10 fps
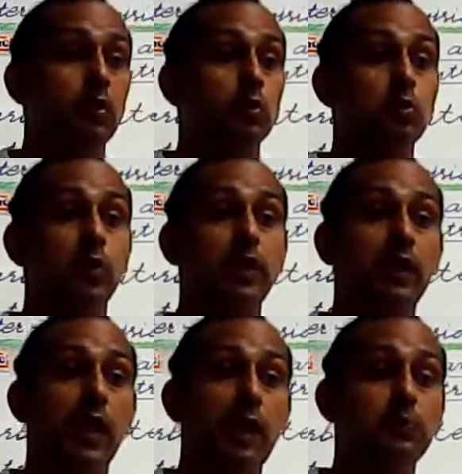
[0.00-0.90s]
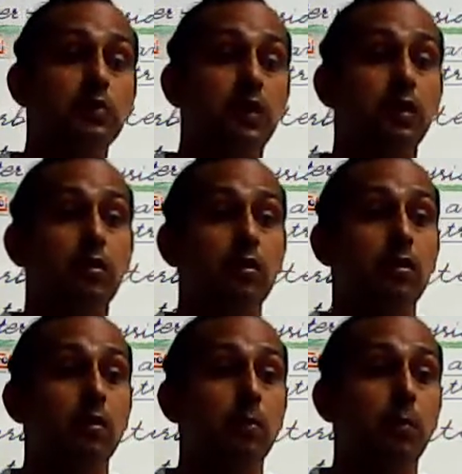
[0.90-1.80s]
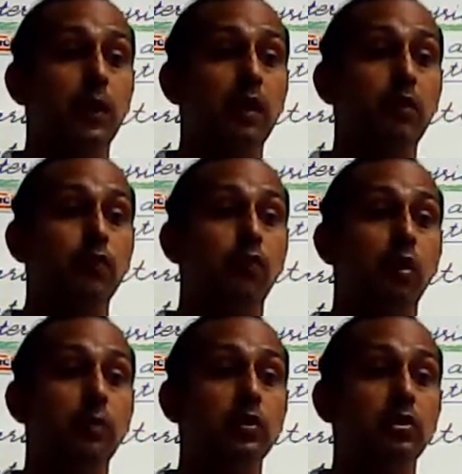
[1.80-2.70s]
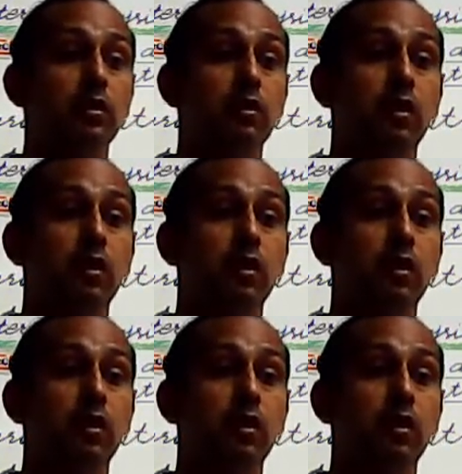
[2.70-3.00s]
So it helps in blood formation.